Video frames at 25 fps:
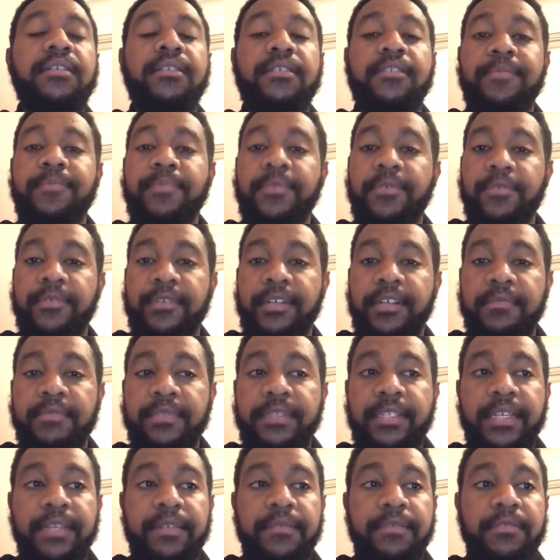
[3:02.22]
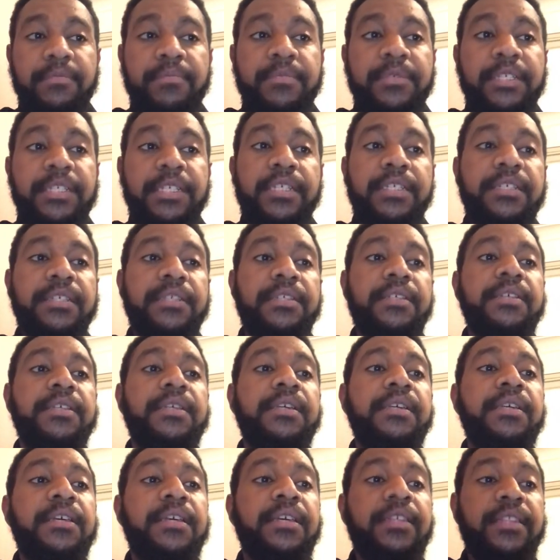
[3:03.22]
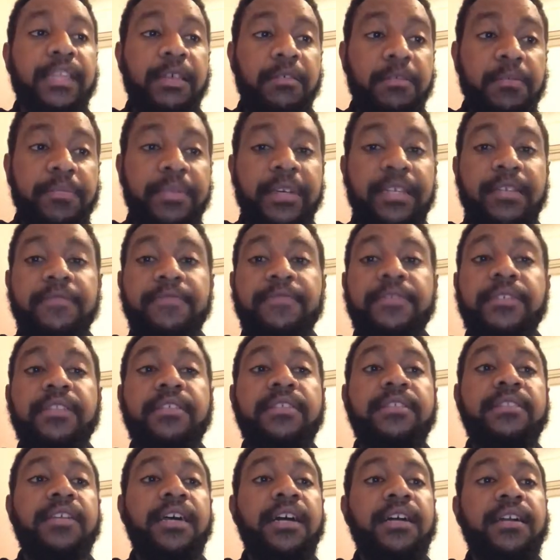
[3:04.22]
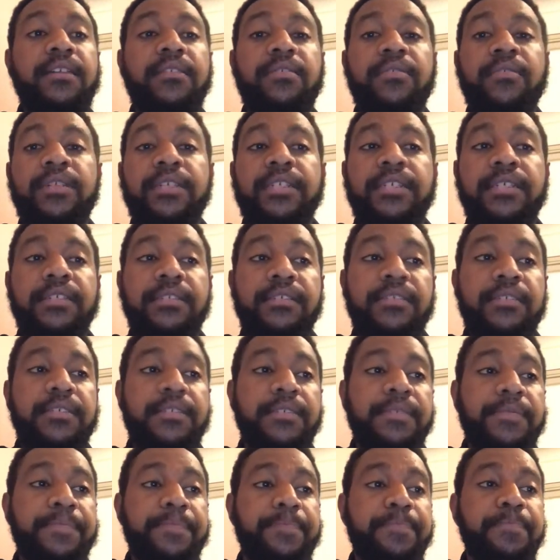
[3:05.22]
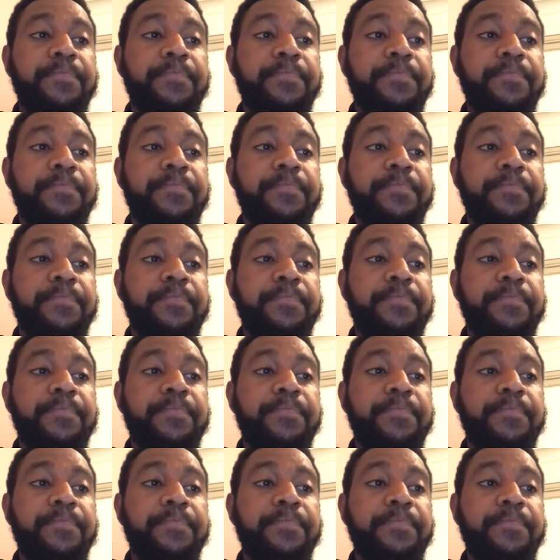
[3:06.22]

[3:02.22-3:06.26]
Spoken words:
of programs that will benefit the target audience.